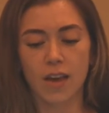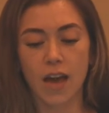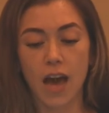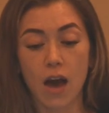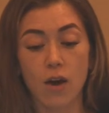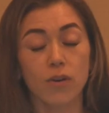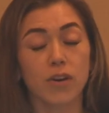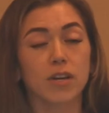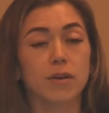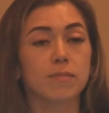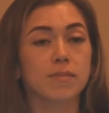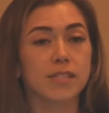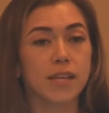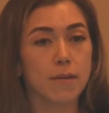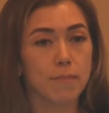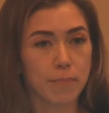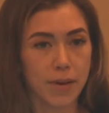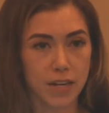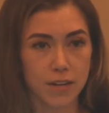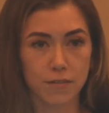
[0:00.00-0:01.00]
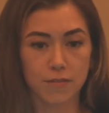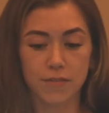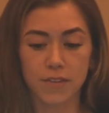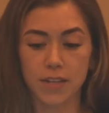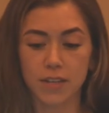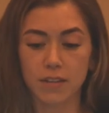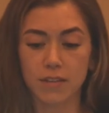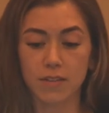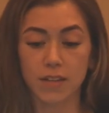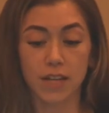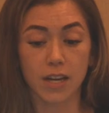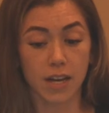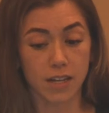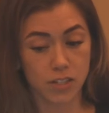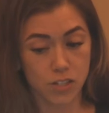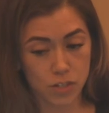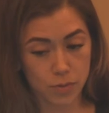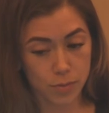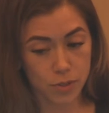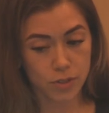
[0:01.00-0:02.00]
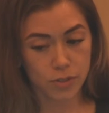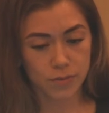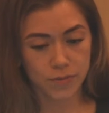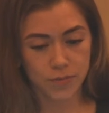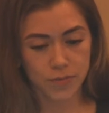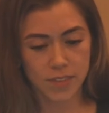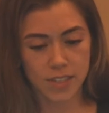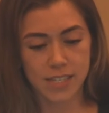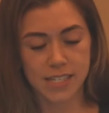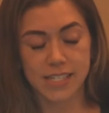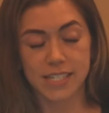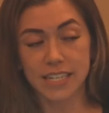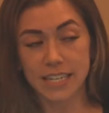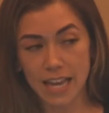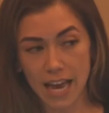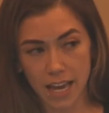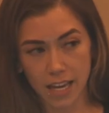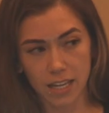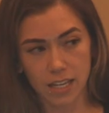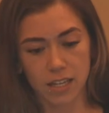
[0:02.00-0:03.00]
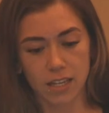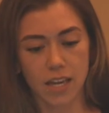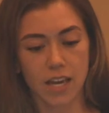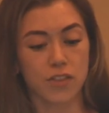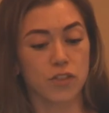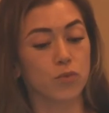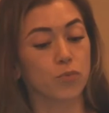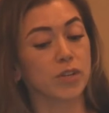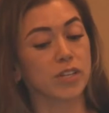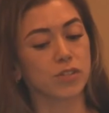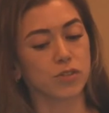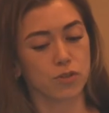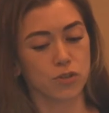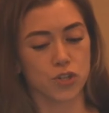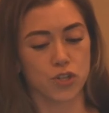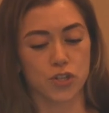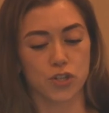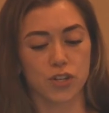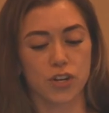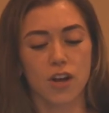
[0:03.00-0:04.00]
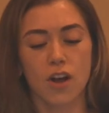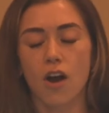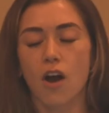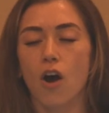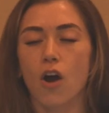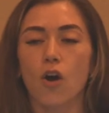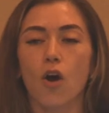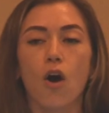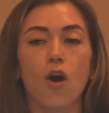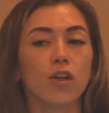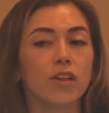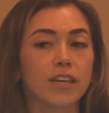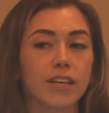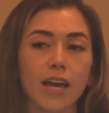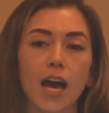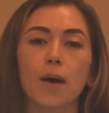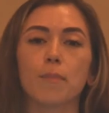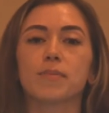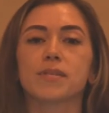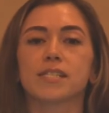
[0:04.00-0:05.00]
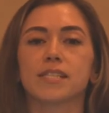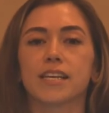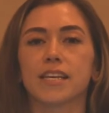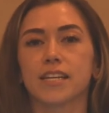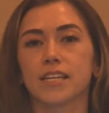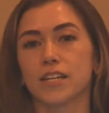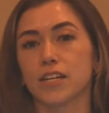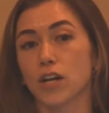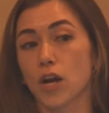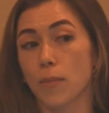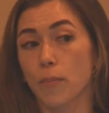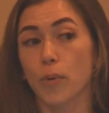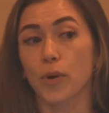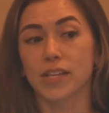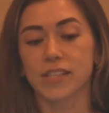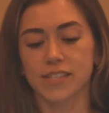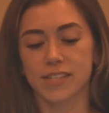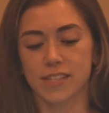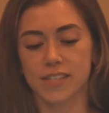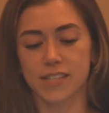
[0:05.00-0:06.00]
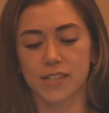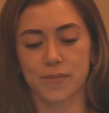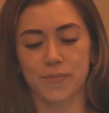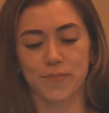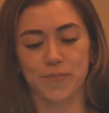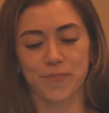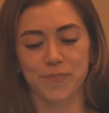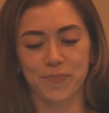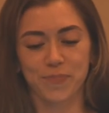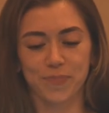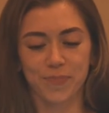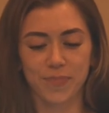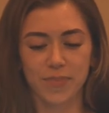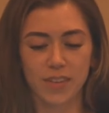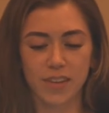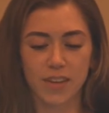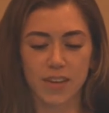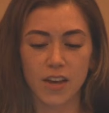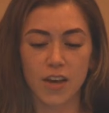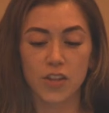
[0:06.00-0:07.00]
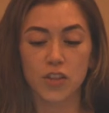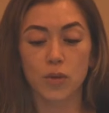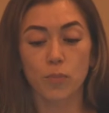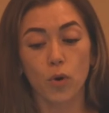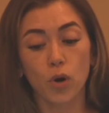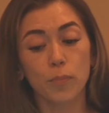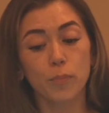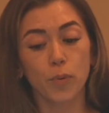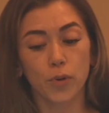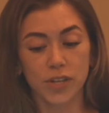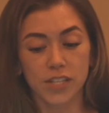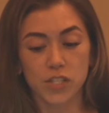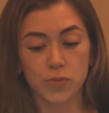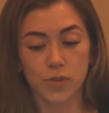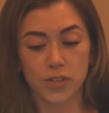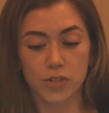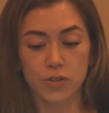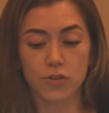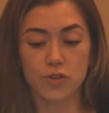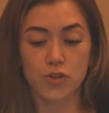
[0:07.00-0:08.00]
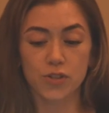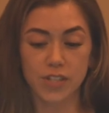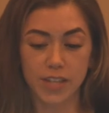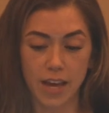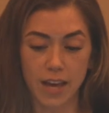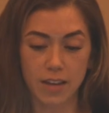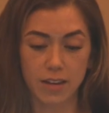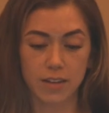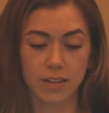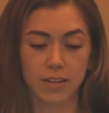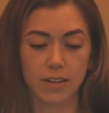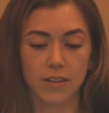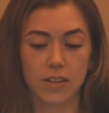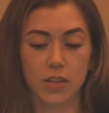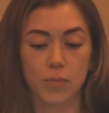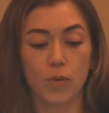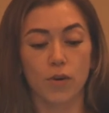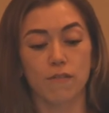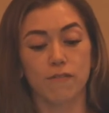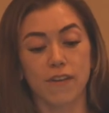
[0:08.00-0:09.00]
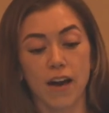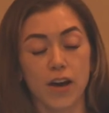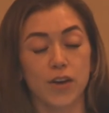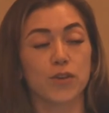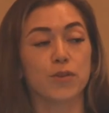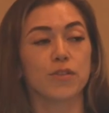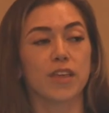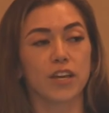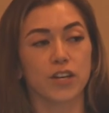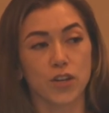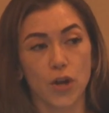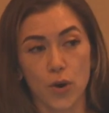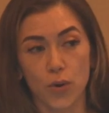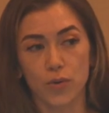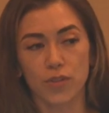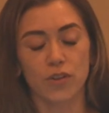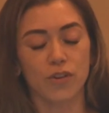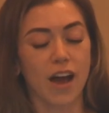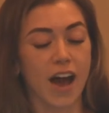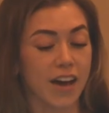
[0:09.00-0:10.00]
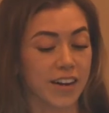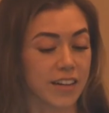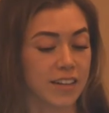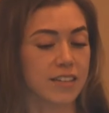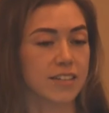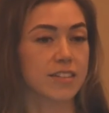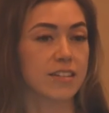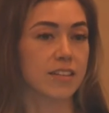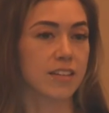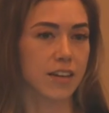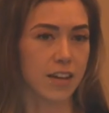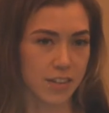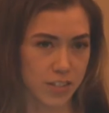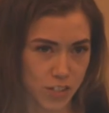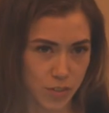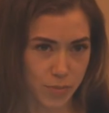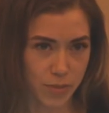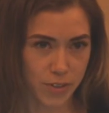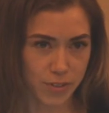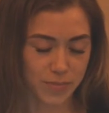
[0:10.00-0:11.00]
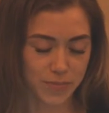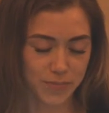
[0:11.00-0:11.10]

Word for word: Outcomes that benefit the customer, Synack, and the researcher are all encapsulated in our point system. The more points researchers get, the more value they know they're adding to the customer.